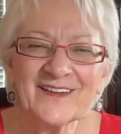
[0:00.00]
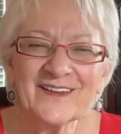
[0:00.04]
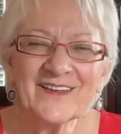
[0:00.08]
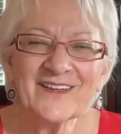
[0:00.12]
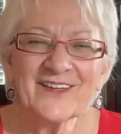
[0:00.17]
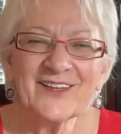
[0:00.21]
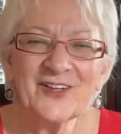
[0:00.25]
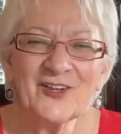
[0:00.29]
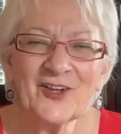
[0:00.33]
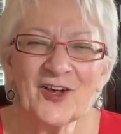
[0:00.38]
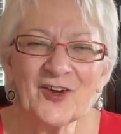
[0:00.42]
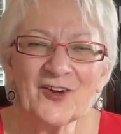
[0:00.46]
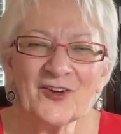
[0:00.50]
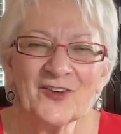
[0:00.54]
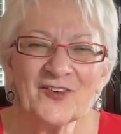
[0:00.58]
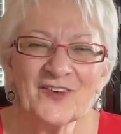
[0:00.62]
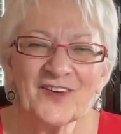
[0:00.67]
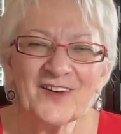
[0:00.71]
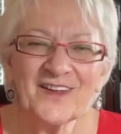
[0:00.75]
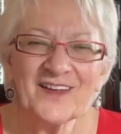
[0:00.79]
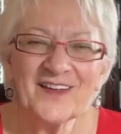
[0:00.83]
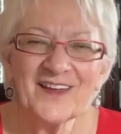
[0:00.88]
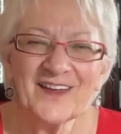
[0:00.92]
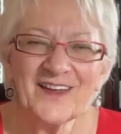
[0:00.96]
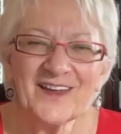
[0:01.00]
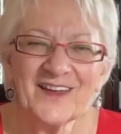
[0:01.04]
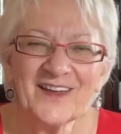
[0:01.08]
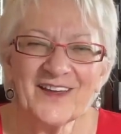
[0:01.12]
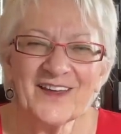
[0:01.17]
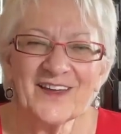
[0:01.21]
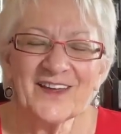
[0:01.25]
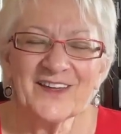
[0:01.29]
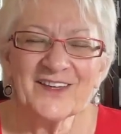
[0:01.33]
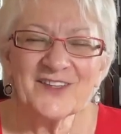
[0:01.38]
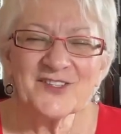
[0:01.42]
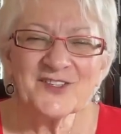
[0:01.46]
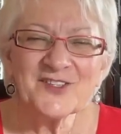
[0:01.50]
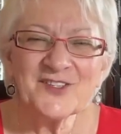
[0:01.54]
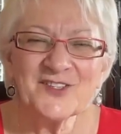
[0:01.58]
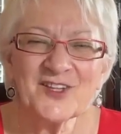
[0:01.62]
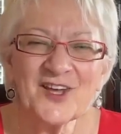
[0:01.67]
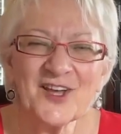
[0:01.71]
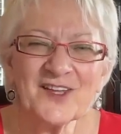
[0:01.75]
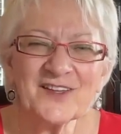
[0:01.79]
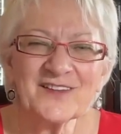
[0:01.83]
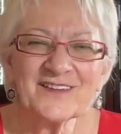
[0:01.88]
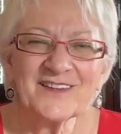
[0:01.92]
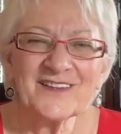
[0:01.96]
You know, uh, it's
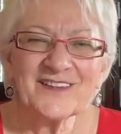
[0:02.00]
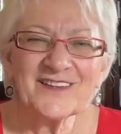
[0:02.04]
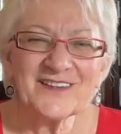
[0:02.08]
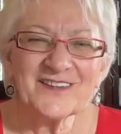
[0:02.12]
not,